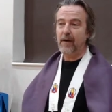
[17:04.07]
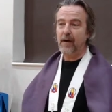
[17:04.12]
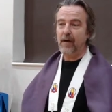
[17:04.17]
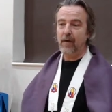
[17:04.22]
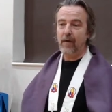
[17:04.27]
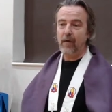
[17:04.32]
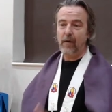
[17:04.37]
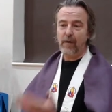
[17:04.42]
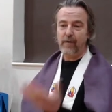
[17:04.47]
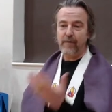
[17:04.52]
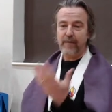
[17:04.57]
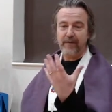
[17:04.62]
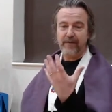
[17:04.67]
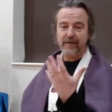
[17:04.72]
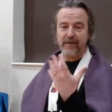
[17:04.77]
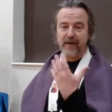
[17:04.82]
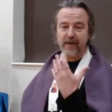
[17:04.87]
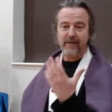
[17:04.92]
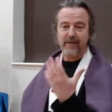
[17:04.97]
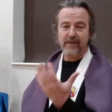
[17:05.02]
All of our
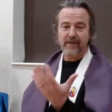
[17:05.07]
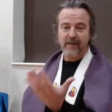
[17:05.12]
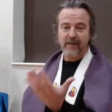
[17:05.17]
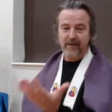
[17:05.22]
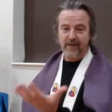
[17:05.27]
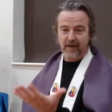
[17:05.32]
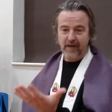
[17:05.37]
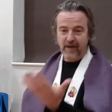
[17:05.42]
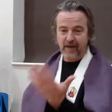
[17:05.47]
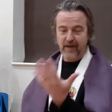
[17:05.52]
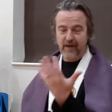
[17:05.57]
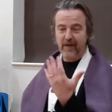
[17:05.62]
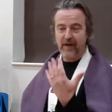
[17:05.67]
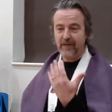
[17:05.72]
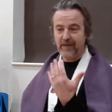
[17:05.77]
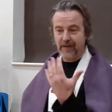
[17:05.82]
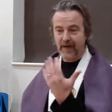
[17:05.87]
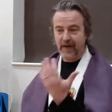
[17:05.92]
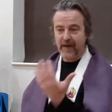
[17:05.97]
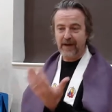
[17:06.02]
senses are
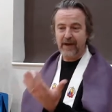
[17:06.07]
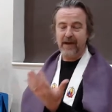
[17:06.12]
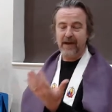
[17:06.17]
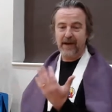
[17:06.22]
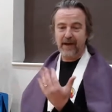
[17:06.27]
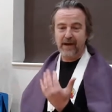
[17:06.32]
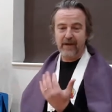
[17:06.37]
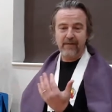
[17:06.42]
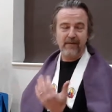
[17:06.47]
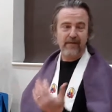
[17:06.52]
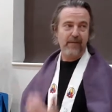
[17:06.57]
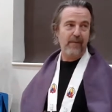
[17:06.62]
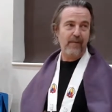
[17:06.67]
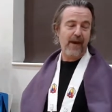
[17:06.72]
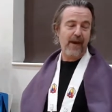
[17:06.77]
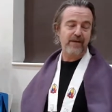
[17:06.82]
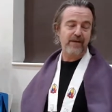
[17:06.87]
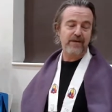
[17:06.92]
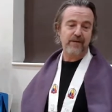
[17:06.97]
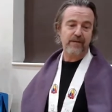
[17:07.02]
taking in
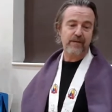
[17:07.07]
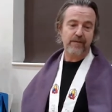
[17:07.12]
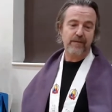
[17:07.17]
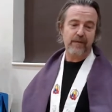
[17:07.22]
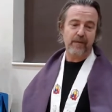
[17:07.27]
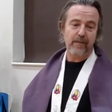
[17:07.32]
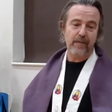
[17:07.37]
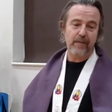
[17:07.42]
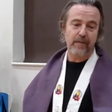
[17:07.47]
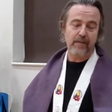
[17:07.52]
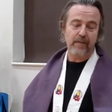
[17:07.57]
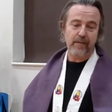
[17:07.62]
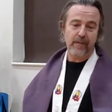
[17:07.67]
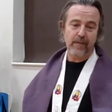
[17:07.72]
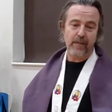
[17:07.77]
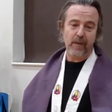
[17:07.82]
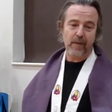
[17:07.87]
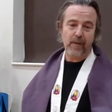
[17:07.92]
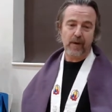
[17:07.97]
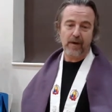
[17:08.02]
information
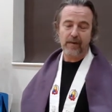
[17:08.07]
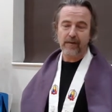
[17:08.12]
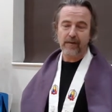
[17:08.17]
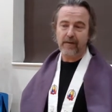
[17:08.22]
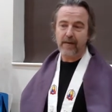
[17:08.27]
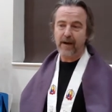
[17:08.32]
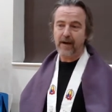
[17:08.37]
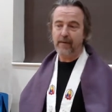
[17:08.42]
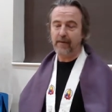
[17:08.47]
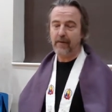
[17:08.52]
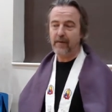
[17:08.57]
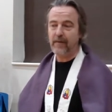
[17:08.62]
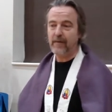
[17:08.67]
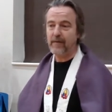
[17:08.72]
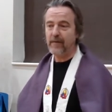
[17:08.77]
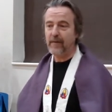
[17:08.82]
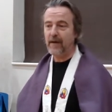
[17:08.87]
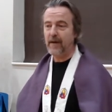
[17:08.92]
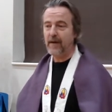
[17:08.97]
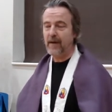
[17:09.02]
from the world around
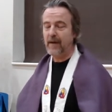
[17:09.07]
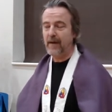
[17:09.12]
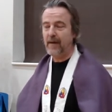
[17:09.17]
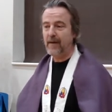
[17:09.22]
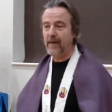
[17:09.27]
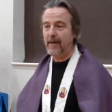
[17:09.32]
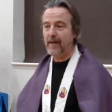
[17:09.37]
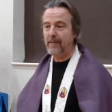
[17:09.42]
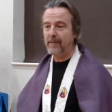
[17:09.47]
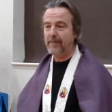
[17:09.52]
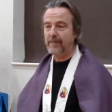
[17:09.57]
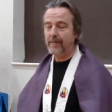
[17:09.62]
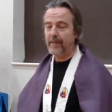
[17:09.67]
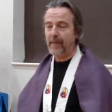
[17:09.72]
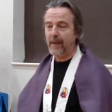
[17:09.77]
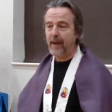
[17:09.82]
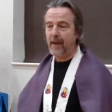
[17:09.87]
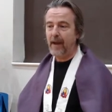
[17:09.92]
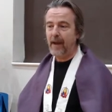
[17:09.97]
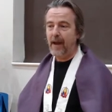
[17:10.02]
us.
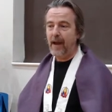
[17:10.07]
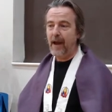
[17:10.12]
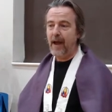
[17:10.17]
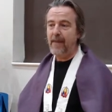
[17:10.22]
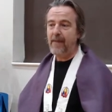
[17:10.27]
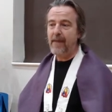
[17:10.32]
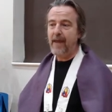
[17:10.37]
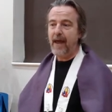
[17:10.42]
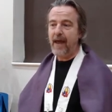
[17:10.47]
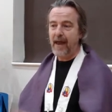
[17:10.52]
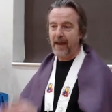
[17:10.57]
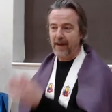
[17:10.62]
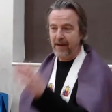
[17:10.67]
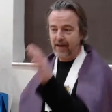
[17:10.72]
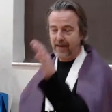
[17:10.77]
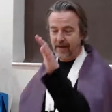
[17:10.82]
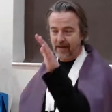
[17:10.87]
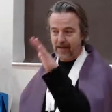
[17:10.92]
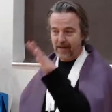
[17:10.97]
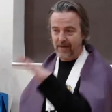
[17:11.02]
And
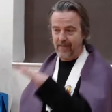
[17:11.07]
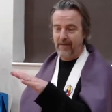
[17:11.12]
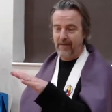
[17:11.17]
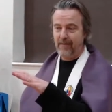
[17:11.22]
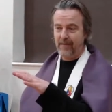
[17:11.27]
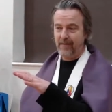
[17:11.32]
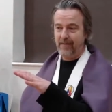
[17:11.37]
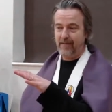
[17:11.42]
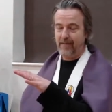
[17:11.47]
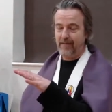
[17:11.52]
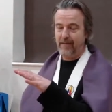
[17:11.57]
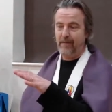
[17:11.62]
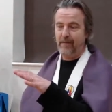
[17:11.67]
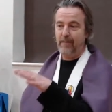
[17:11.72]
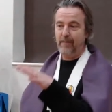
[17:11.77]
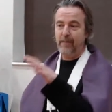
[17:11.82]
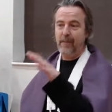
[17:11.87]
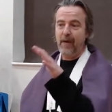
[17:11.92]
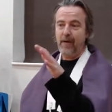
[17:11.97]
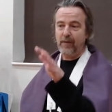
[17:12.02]
then,
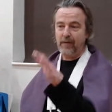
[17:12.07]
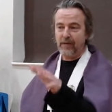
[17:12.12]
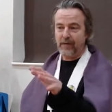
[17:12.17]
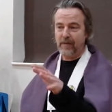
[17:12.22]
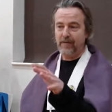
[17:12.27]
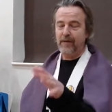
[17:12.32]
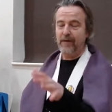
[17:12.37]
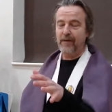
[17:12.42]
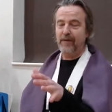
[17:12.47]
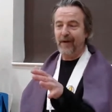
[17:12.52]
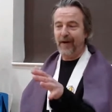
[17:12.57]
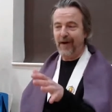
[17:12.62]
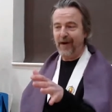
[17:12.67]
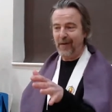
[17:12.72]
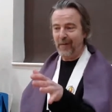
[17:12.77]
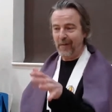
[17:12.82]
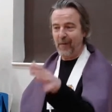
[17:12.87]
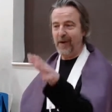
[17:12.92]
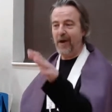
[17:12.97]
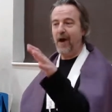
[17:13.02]
most of the
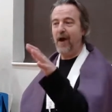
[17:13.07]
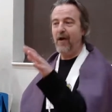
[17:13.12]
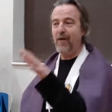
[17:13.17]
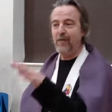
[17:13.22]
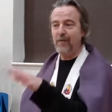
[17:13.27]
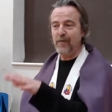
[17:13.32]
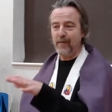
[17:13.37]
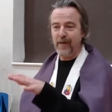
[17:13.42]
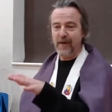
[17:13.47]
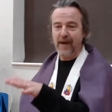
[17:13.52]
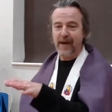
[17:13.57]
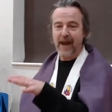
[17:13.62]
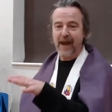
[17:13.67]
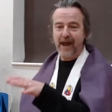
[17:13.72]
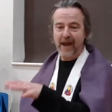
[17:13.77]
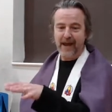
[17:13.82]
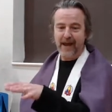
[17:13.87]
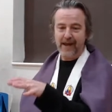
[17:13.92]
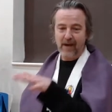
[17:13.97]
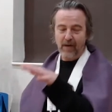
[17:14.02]
time, we
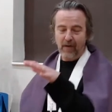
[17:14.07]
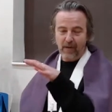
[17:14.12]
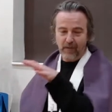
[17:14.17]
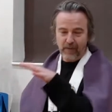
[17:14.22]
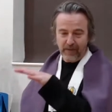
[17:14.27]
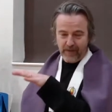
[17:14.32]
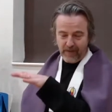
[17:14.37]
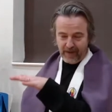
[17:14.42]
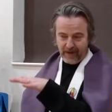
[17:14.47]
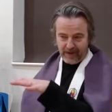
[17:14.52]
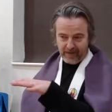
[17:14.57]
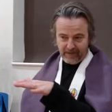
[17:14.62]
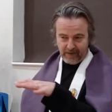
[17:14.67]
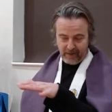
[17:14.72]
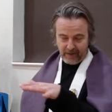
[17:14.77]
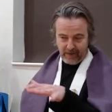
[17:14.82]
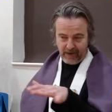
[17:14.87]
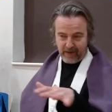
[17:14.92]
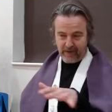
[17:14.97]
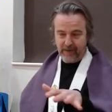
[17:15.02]
overlay onto that
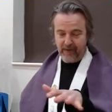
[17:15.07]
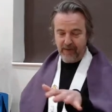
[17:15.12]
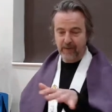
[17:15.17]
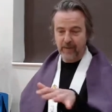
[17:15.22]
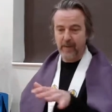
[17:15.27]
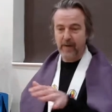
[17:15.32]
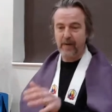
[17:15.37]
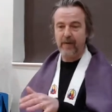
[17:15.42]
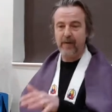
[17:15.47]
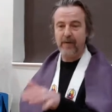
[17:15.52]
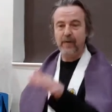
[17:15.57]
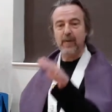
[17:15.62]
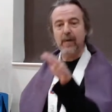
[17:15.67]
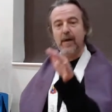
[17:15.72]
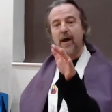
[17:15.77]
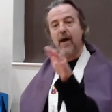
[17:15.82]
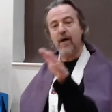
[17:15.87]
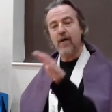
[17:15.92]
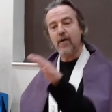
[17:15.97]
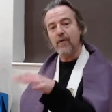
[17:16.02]
direct experience, we
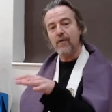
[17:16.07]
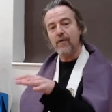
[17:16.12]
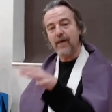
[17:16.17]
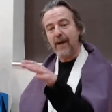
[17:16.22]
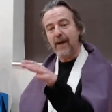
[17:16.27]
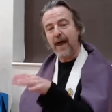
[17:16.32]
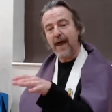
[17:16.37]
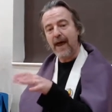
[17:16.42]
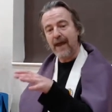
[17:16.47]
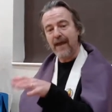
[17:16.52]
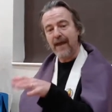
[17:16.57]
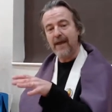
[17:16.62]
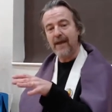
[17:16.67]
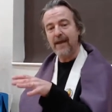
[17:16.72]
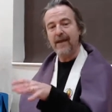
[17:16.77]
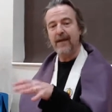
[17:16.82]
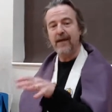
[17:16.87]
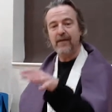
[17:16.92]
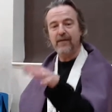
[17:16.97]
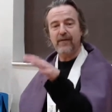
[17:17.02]
overlay
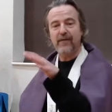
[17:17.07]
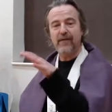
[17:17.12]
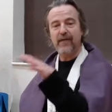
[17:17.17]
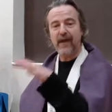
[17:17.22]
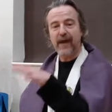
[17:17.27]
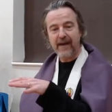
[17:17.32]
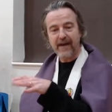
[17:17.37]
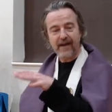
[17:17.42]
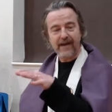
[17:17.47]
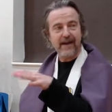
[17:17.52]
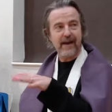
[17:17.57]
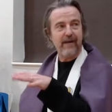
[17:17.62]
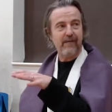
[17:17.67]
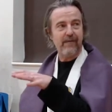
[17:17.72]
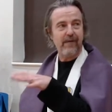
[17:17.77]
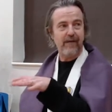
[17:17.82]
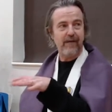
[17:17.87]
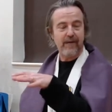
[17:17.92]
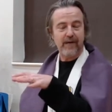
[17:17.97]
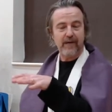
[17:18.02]
a second
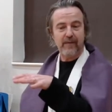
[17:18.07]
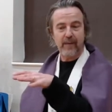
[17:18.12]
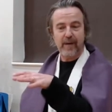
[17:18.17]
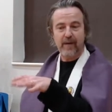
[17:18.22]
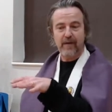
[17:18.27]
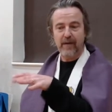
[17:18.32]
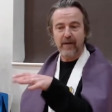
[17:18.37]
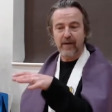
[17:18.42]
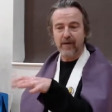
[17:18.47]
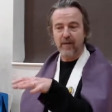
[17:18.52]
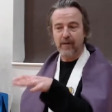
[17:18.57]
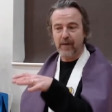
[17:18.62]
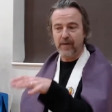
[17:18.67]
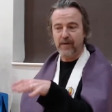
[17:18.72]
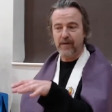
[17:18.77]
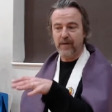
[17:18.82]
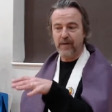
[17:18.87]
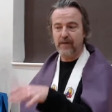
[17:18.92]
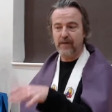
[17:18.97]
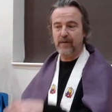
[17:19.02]
level of experience,
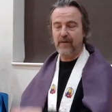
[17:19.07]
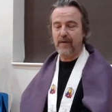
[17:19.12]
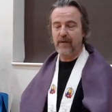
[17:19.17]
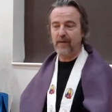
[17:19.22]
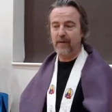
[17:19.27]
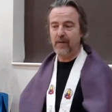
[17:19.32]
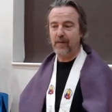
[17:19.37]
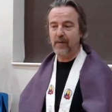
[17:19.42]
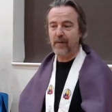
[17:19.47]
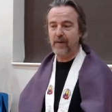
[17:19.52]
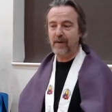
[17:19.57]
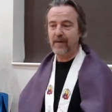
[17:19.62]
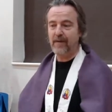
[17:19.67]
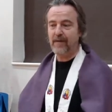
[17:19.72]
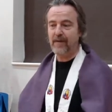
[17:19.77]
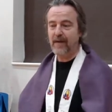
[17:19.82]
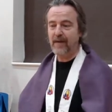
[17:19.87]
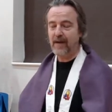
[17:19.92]
which is to do with